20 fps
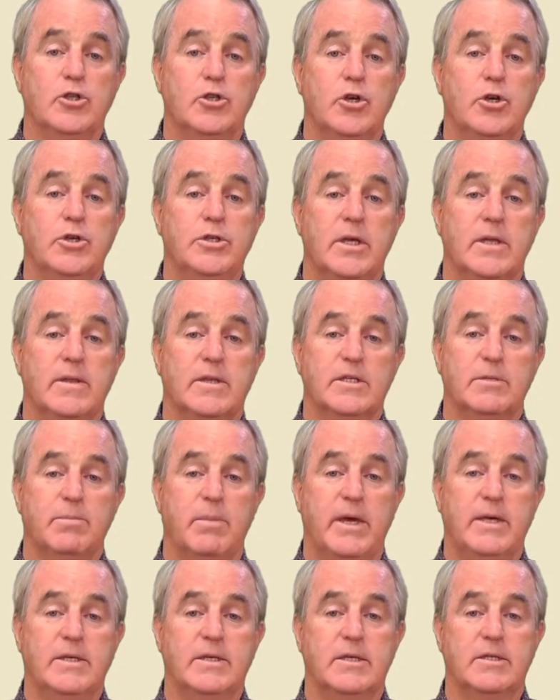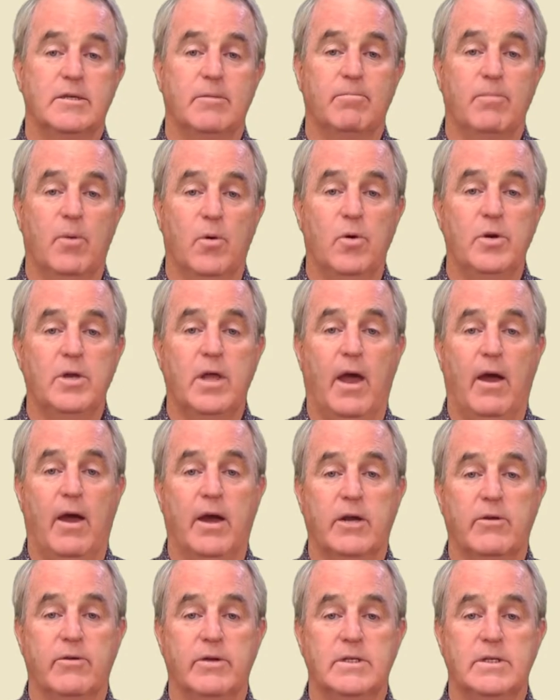Choosing the species and board
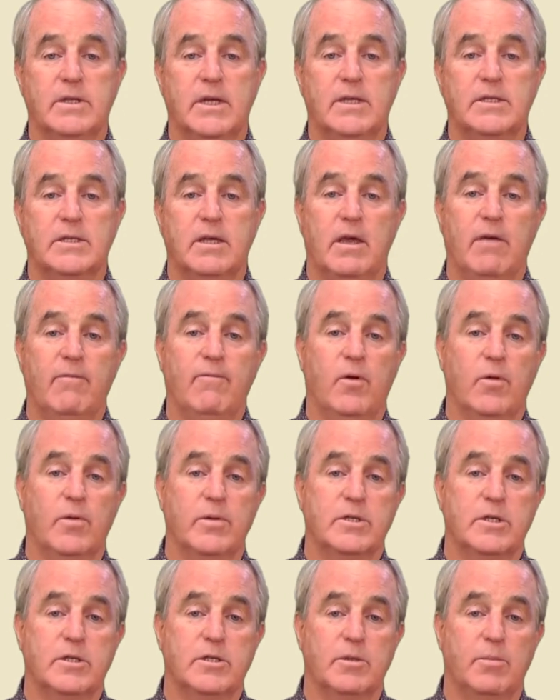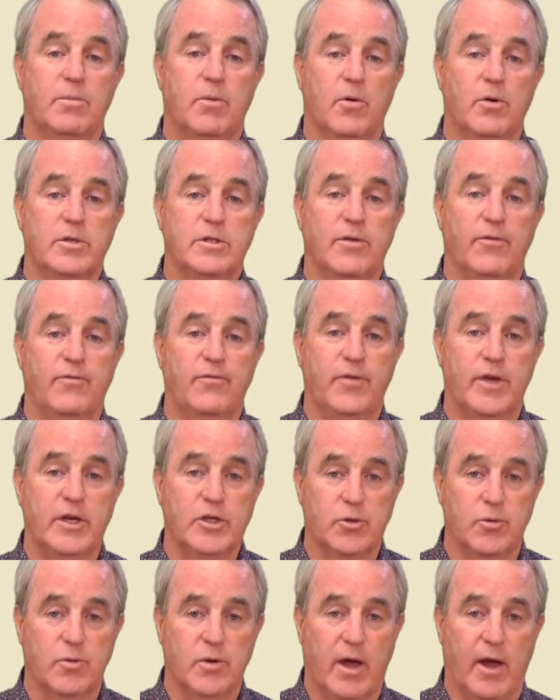characteristics influences the board's
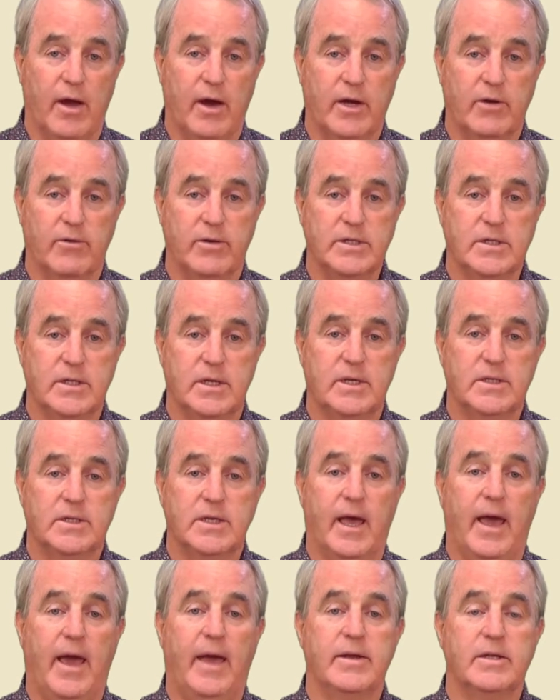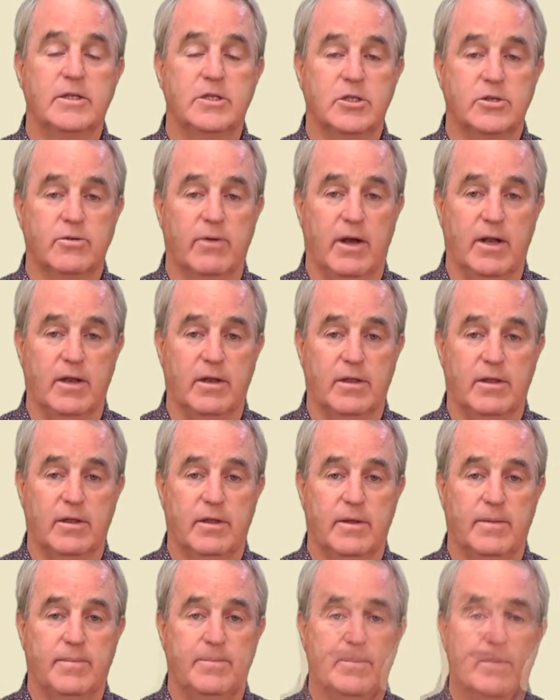visual characteristics and its strength.
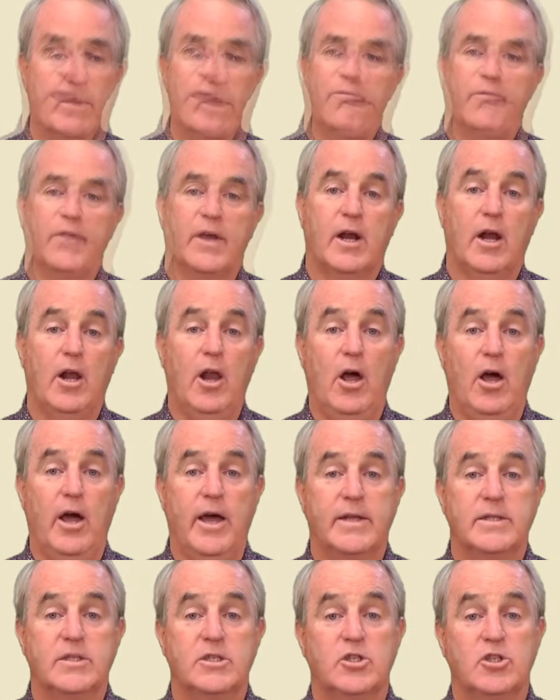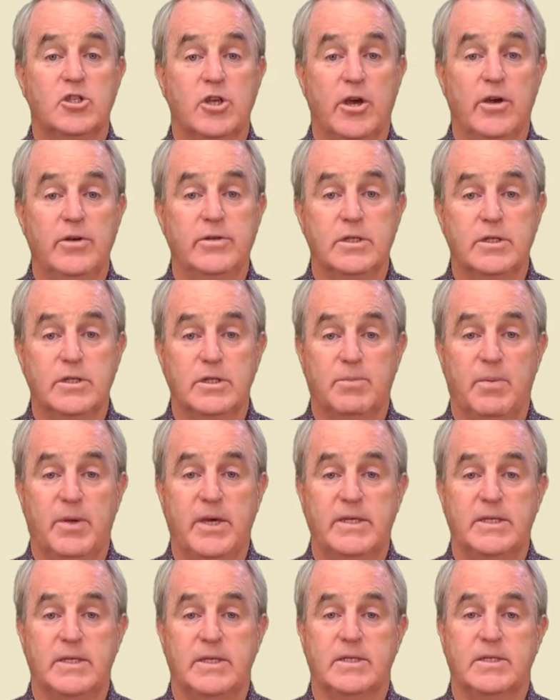If the client's chosen
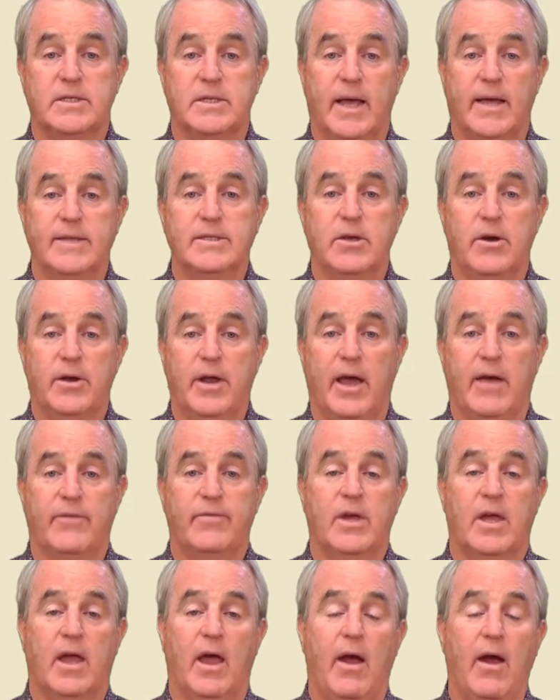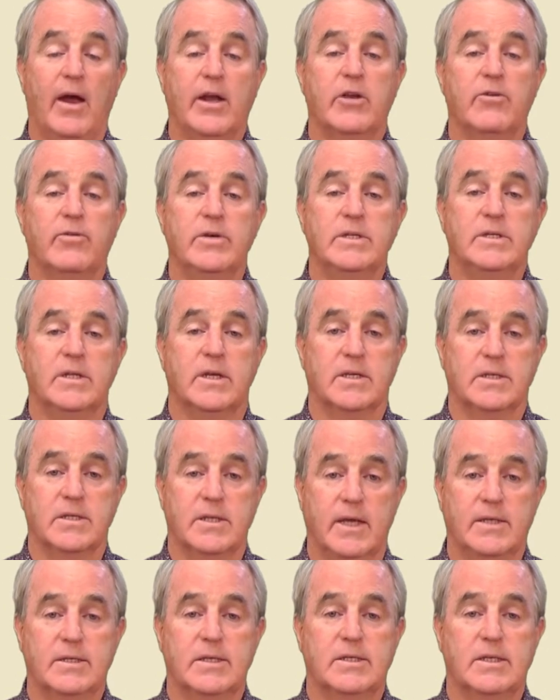species does not have the characteristics
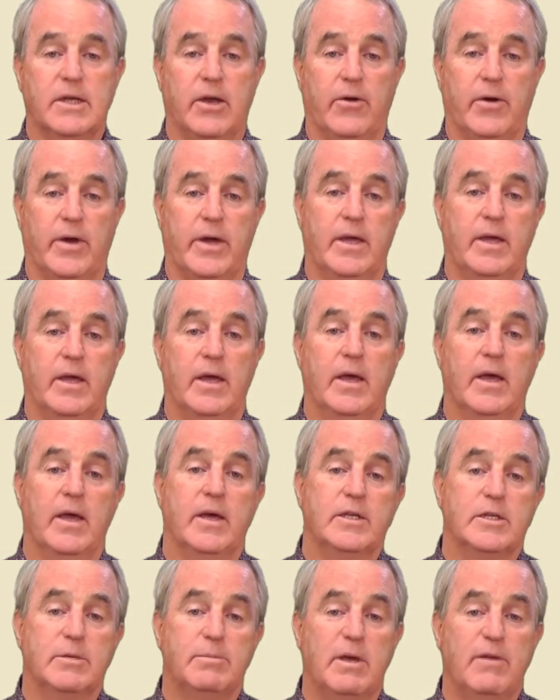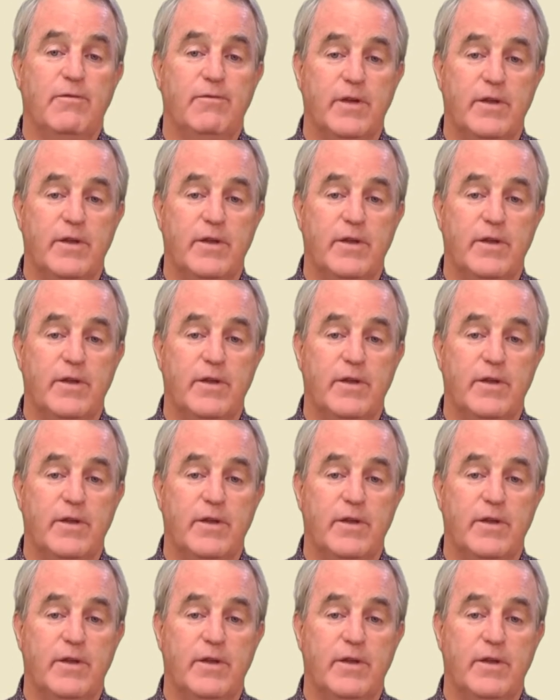necessary to be